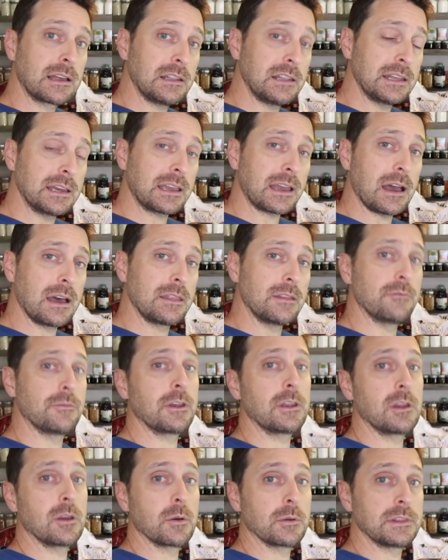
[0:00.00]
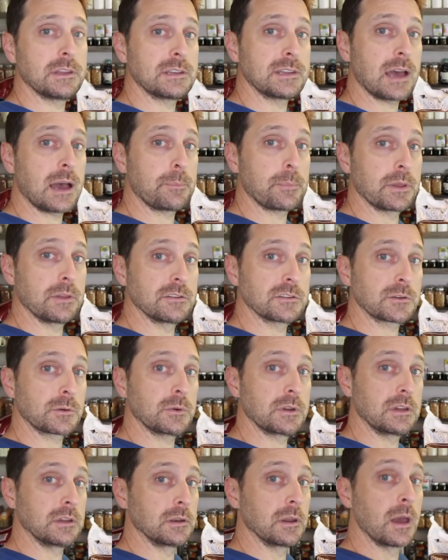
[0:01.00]
click on the video at the top of the
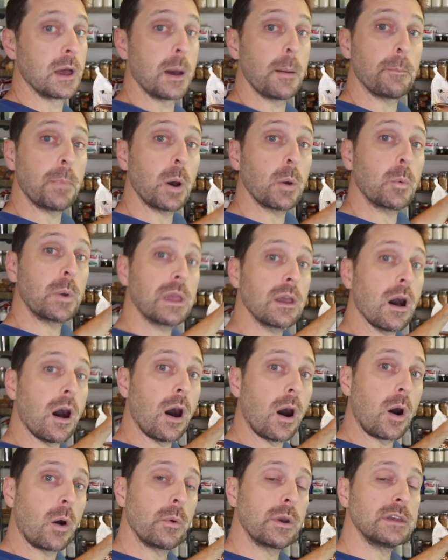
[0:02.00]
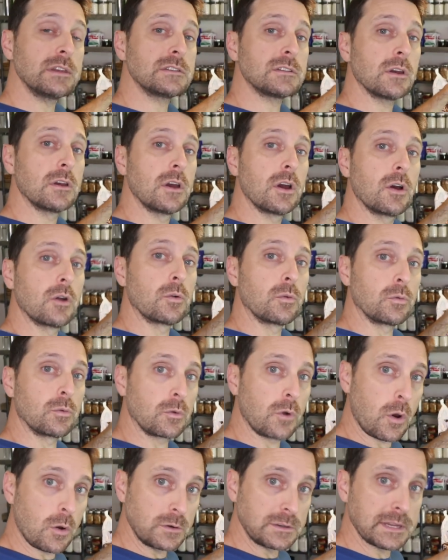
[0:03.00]
screen. But we always
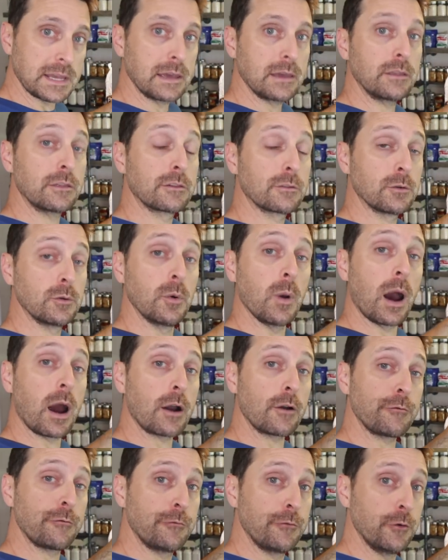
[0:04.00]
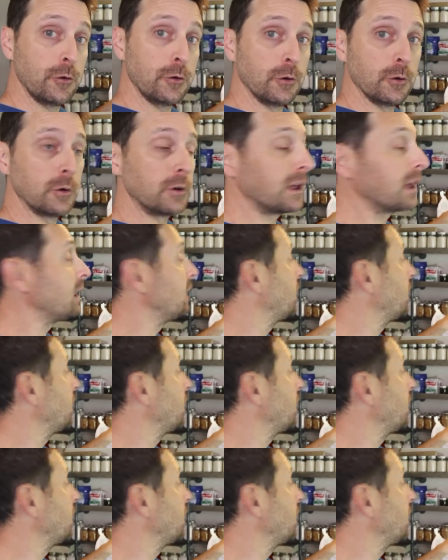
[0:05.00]
rotate through our food